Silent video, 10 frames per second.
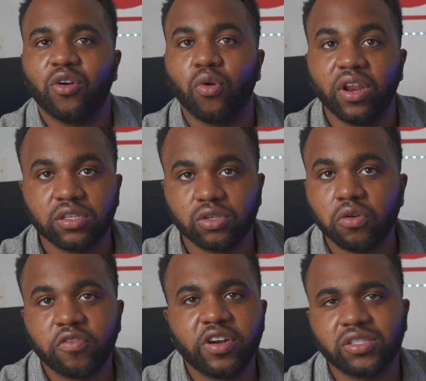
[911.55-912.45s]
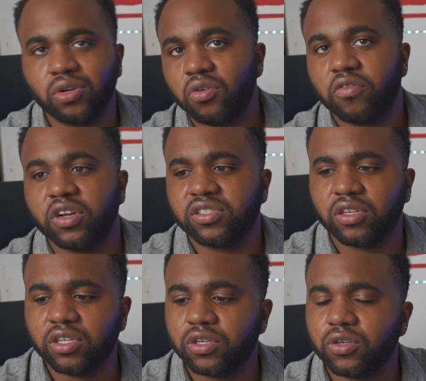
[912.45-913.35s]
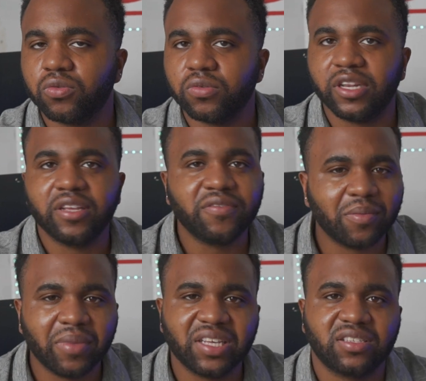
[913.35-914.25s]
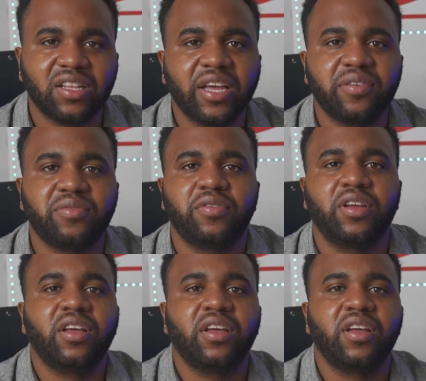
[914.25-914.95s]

When it's over, it's over. So yo, live your best life.